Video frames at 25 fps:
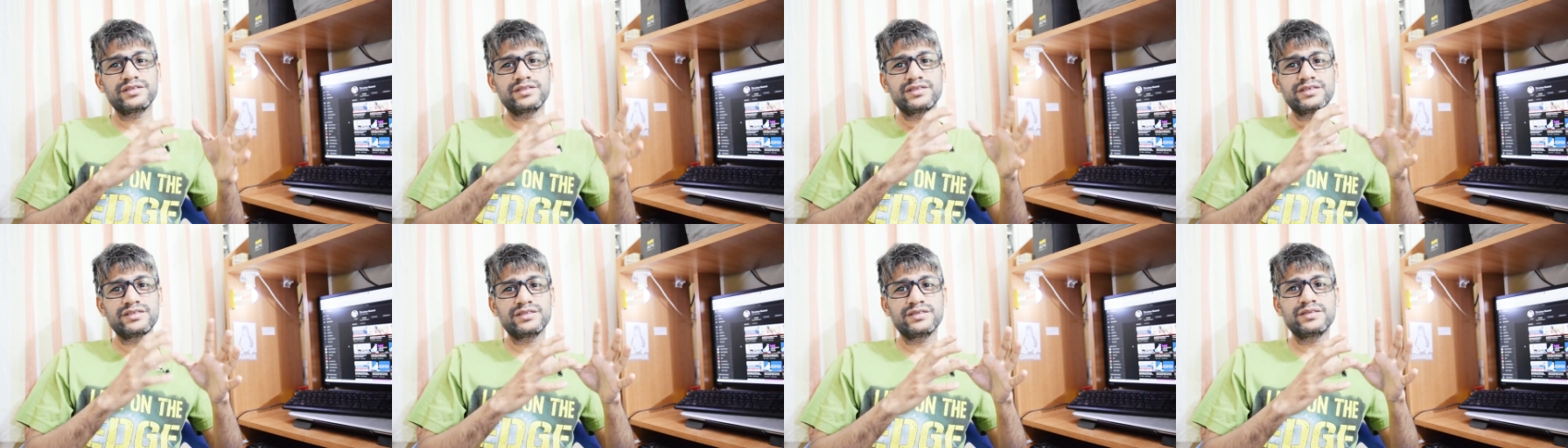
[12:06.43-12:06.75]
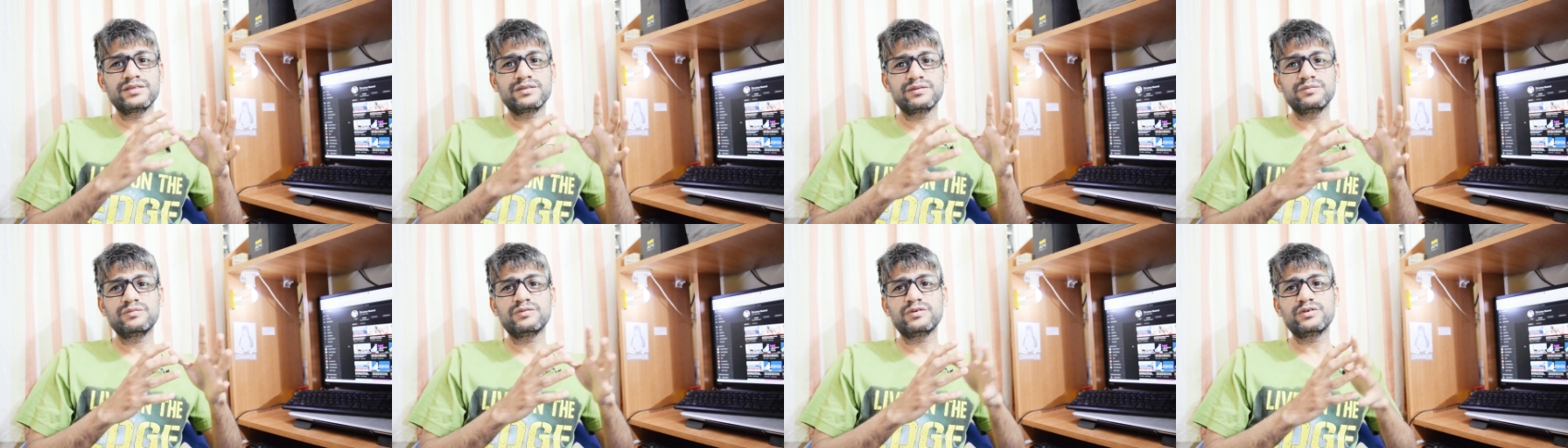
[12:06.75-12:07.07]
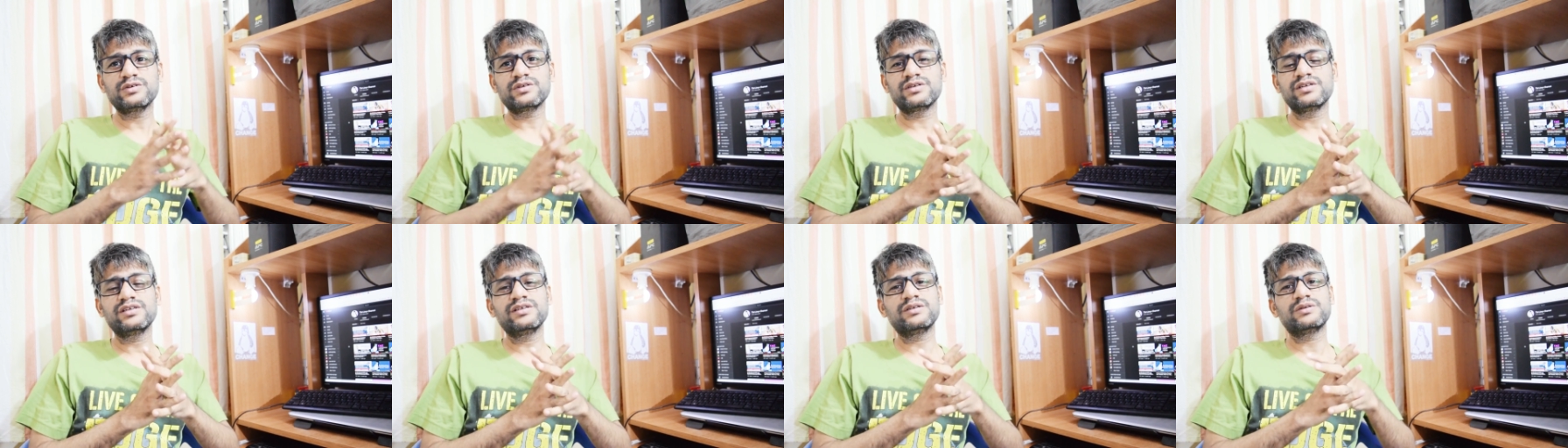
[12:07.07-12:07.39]
this is
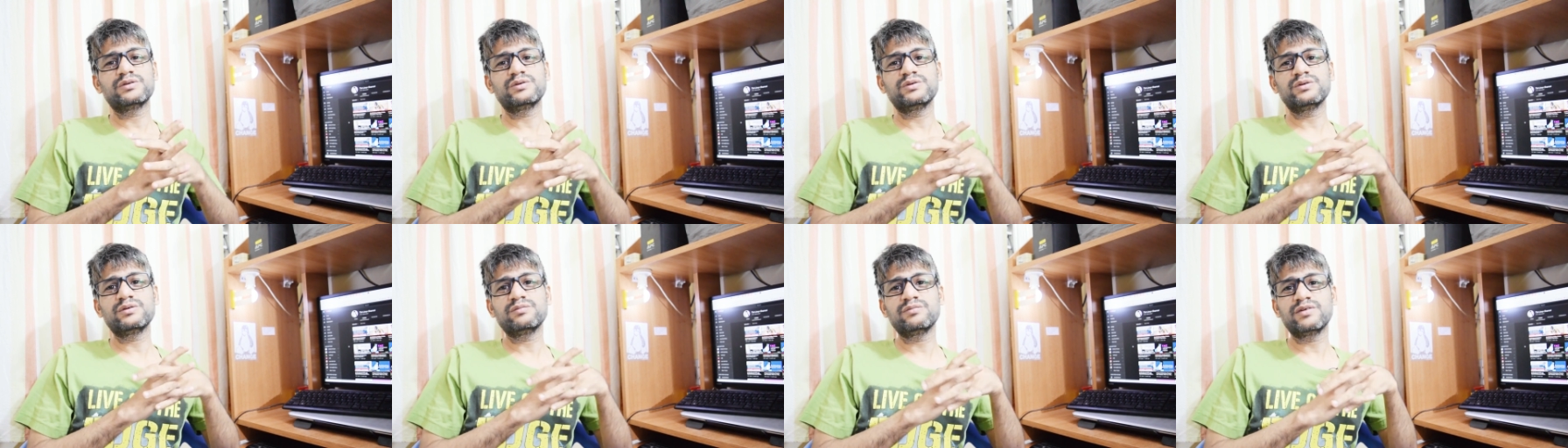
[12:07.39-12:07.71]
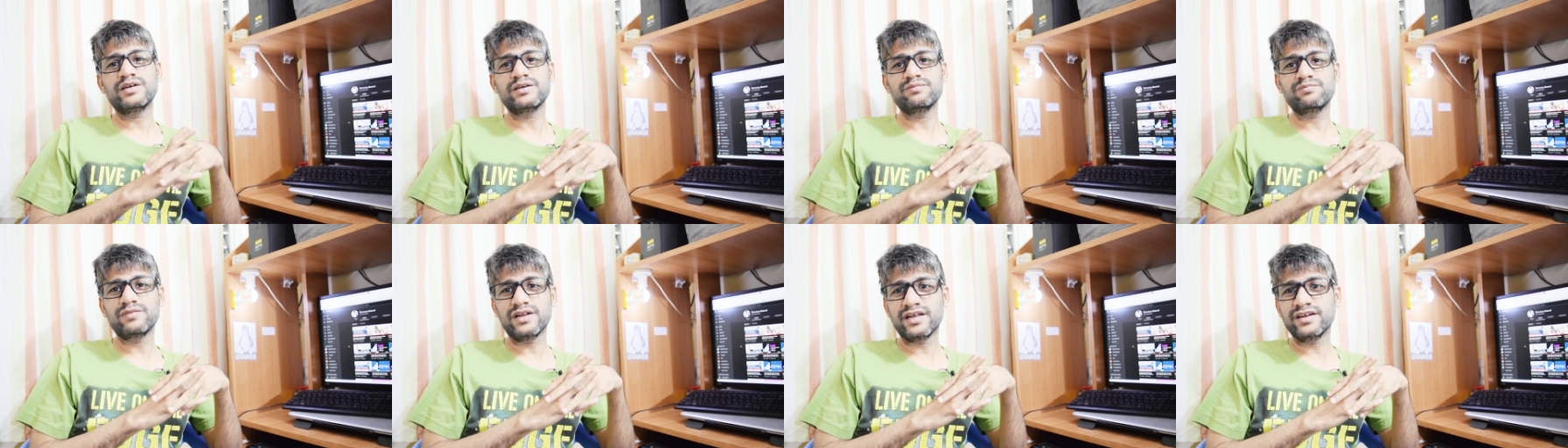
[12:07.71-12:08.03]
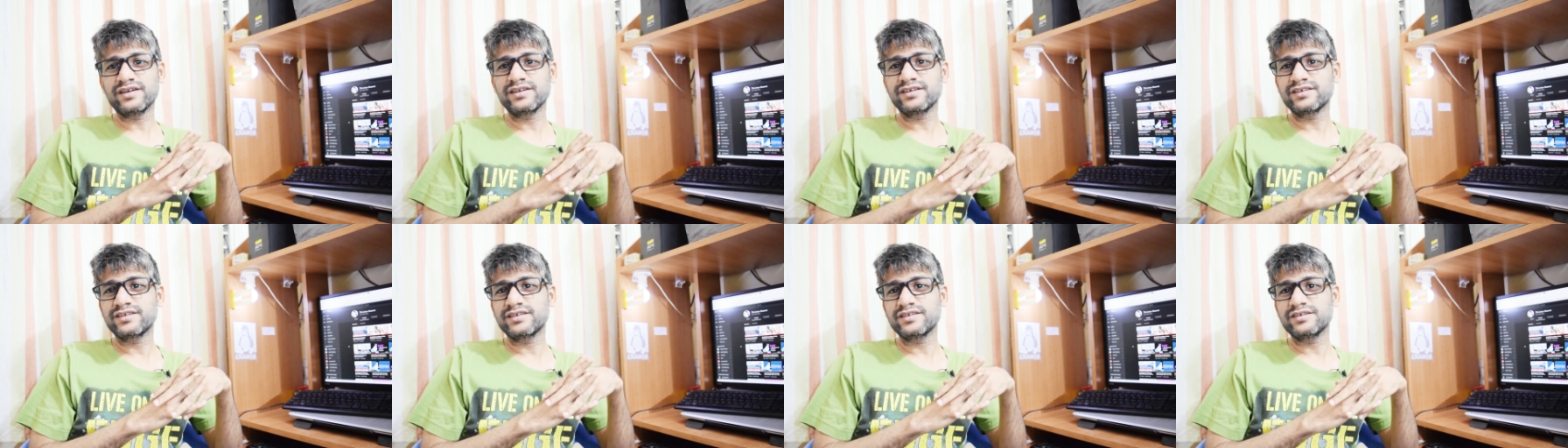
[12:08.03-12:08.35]
mostly ruled by
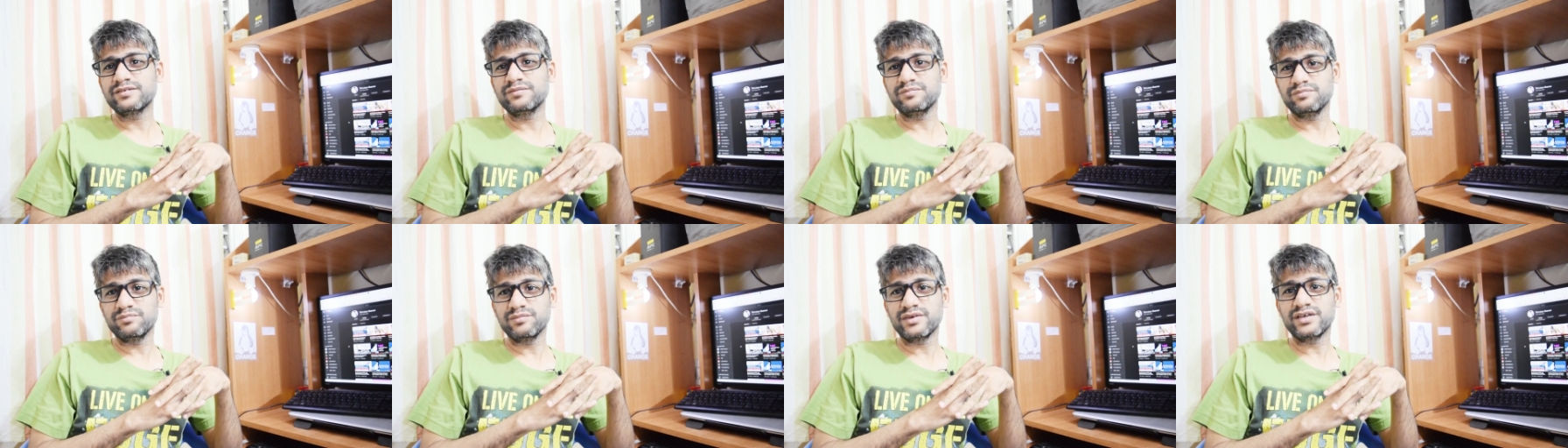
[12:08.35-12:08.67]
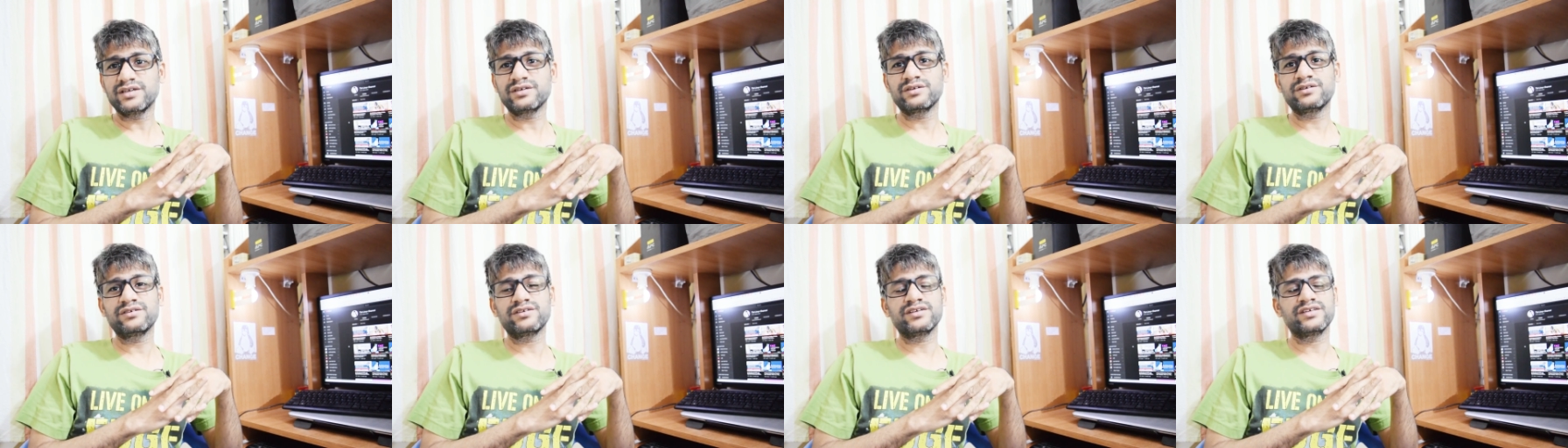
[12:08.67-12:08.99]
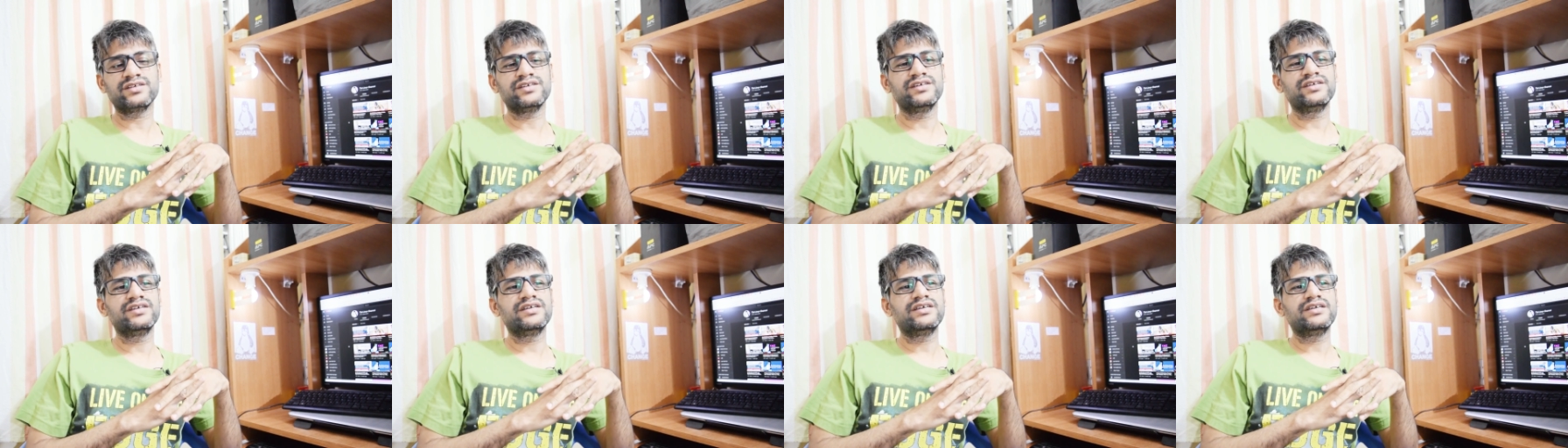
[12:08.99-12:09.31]
planet
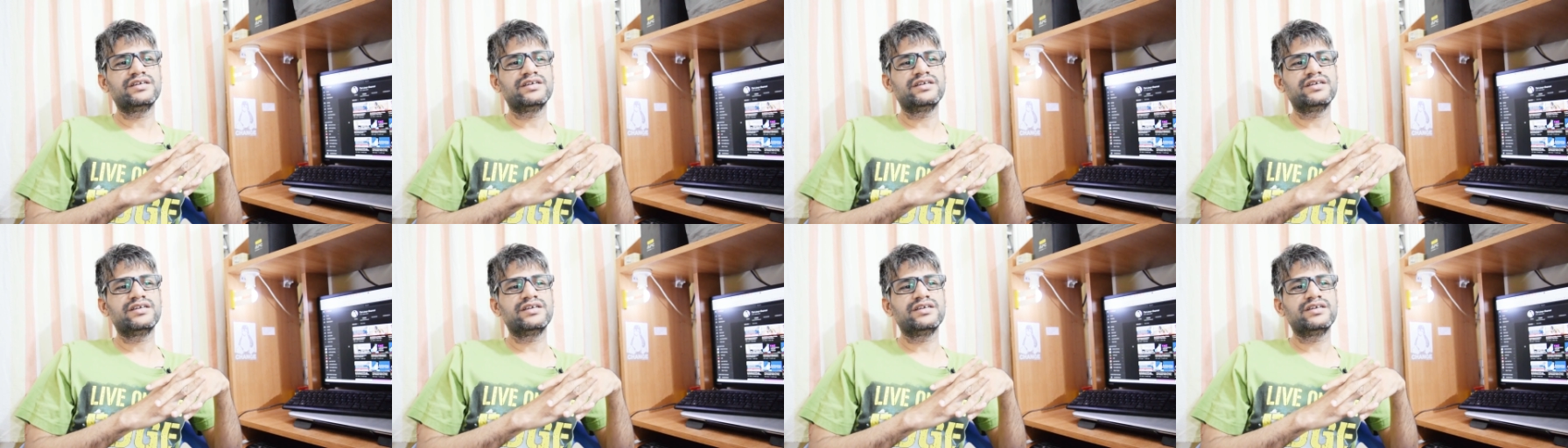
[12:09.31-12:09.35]
Mercury.